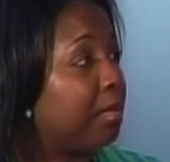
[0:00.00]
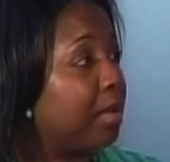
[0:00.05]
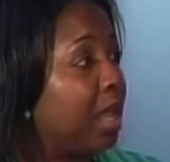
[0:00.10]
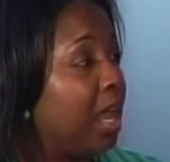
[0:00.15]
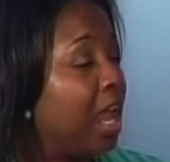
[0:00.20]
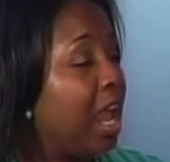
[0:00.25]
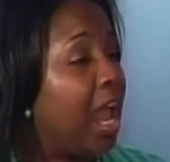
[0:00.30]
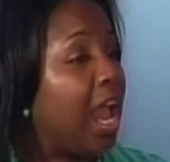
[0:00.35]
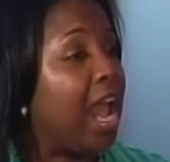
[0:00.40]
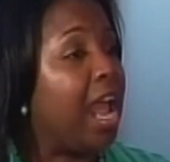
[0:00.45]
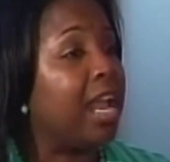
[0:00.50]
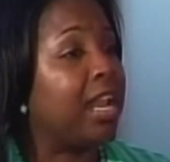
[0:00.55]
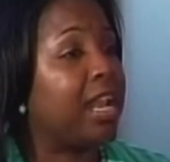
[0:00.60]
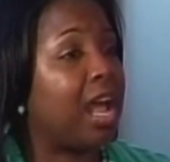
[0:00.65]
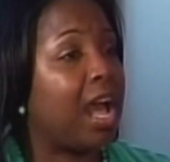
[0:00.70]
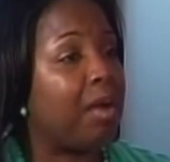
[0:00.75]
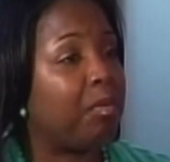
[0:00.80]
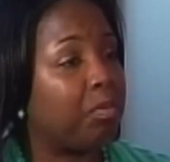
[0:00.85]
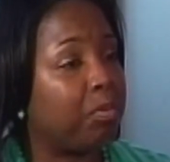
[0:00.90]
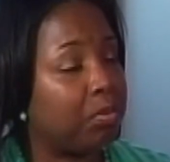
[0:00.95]
Mm-hmm. And
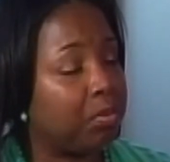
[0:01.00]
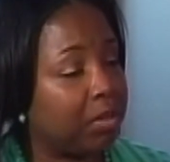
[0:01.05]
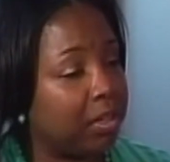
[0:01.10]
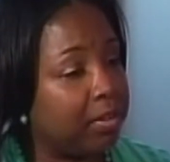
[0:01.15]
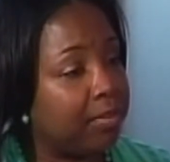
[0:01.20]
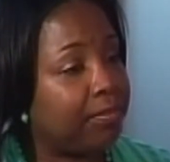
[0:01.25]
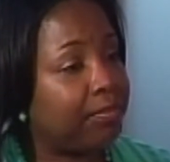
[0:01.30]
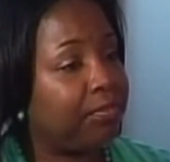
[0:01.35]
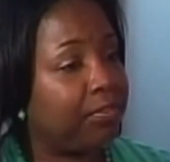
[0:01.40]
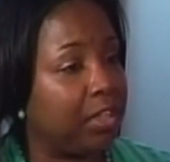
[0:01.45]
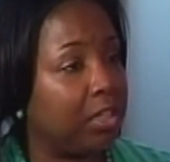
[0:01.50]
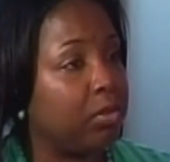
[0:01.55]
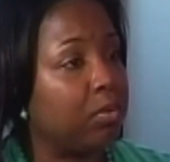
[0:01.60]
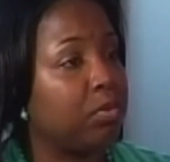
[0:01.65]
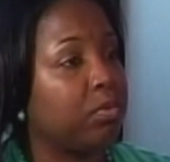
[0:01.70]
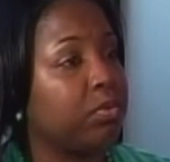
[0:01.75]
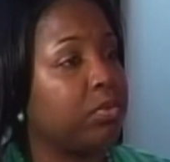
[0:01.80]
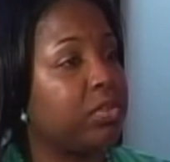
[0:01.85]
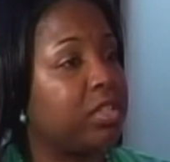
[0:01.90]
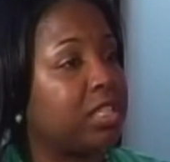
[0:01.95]
I
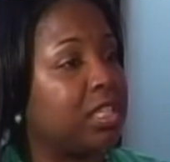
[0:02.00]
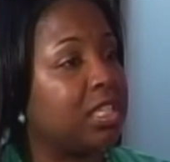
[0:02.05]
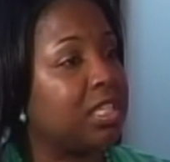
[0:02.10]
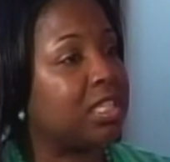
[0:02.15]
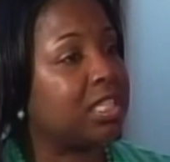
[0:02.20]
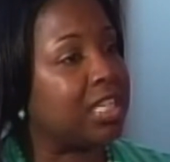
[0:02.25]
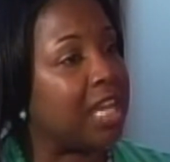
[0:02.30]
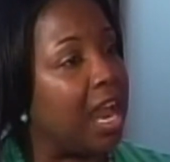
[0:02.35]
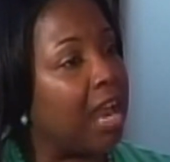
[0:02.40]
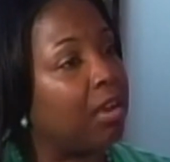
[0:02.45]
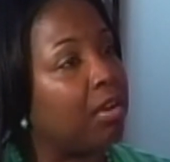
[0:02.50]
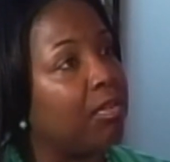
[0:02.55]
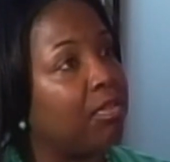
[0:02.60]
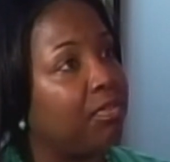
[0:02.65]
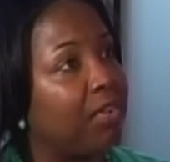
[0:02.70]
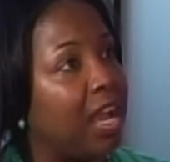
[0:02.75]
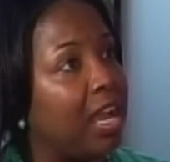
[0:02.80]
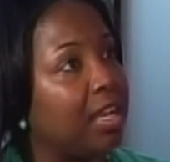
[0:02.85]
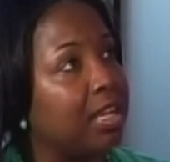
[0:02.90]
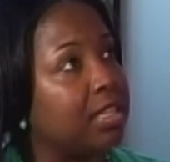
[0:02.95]
refuse to
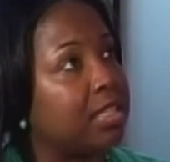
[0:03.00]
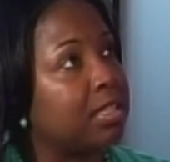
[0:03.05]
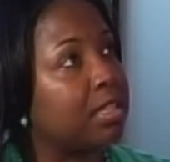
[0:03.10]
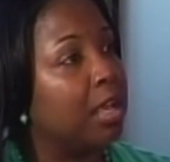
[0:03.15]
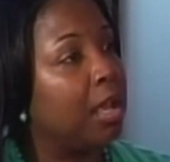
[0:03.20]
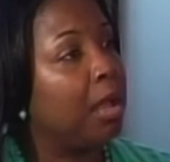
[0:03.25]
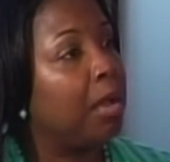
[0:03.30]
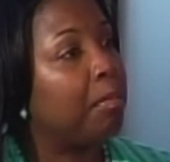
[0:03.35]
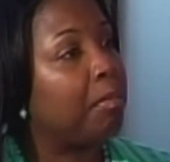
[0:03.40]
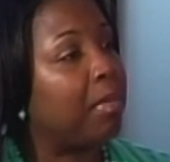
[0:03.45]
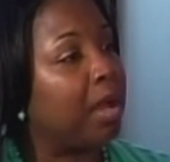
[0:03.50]
sacrifice